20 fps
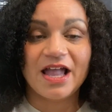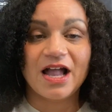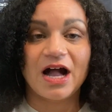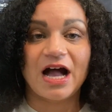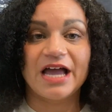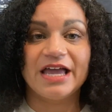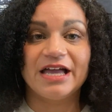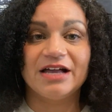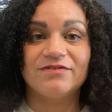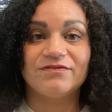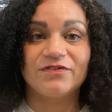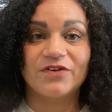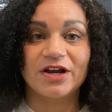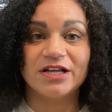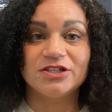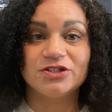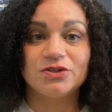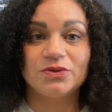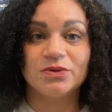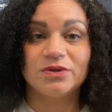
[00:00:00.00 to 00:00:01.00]
I have
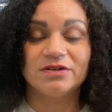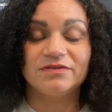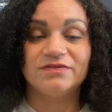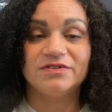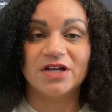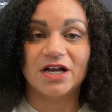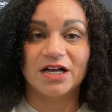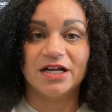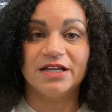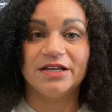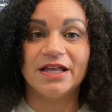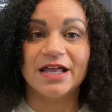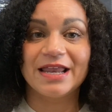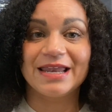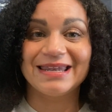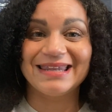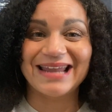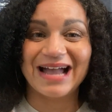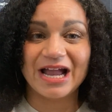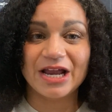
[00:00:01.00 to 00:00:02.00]
friends who have done
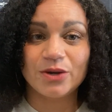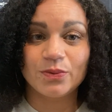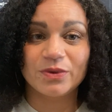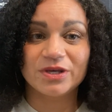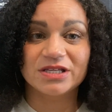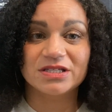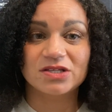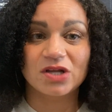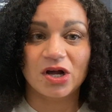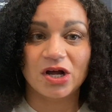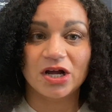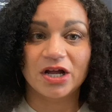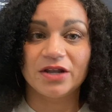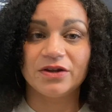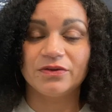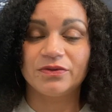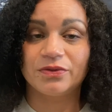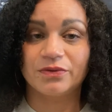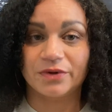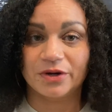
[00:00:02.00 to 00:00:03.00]
9 weeks
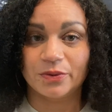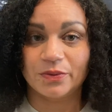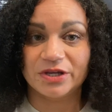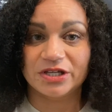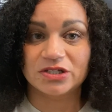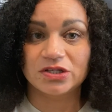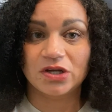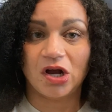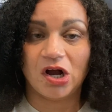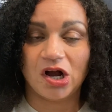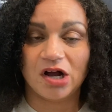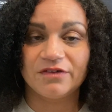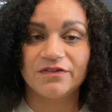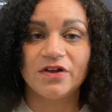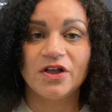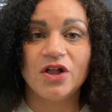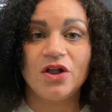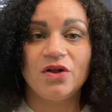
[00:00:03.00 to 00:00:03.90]
on, 3 weeks off.